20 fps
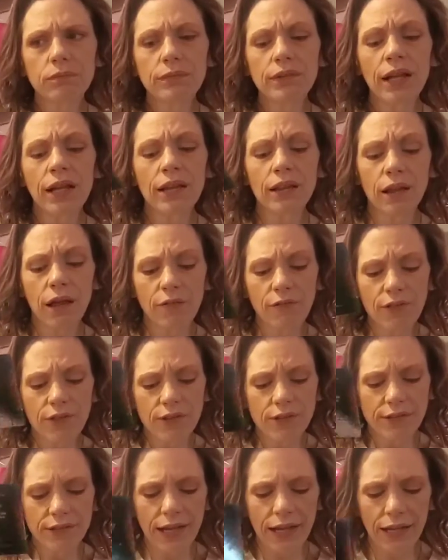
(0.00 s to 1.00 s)
I love the
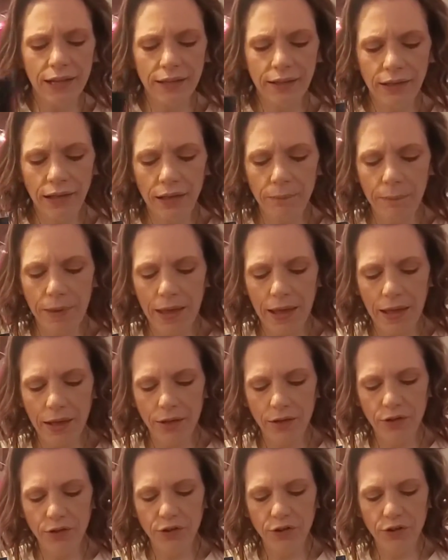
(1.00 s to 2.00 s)
design. They
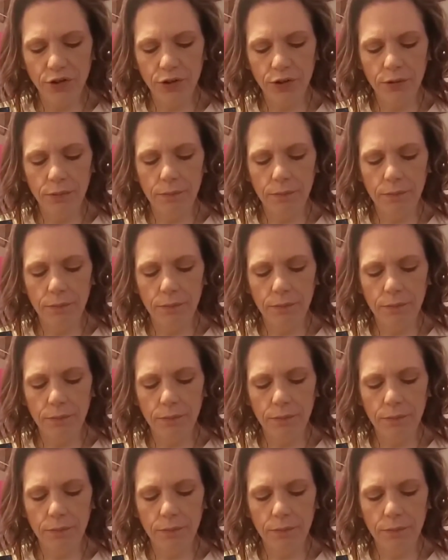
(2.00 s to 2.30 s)
match